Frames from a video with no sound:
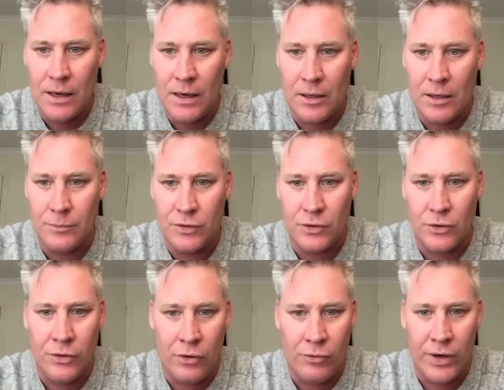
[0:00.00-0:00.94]
Um, so
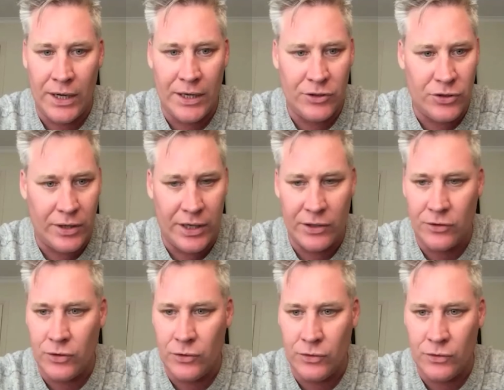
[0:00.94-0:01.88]
not really get, trying to get
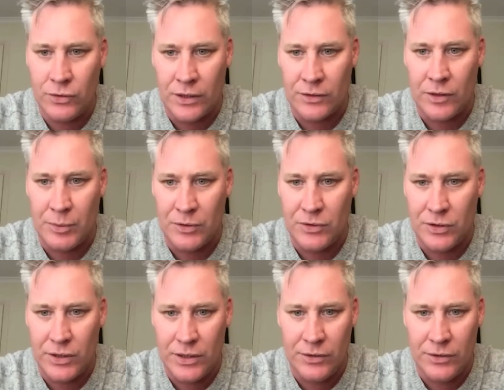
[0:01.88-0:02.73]
too sucked up into,